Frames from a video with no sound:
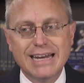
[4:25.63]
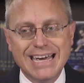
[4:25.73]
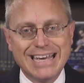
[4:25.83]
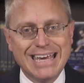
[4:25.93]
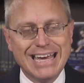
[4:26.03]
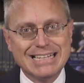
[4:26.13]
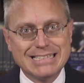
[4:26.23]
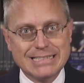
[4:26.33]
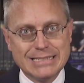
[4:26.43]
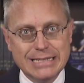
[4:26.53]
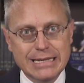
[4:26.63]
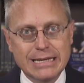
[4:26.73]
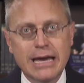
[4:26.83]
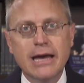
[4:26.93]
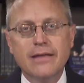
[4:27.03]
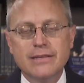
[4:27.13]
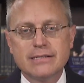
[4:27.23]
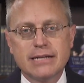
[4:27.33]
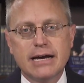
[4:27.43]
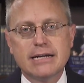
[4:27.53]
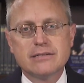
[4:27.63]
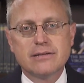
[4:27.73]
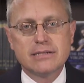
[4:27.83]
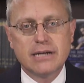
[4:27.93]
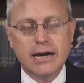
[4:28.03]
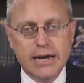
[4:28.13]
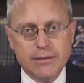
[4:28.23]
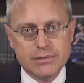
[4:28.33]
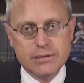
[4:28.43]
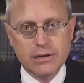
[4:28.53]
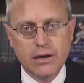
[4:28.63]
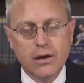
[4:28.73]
and can't see the signs of the times.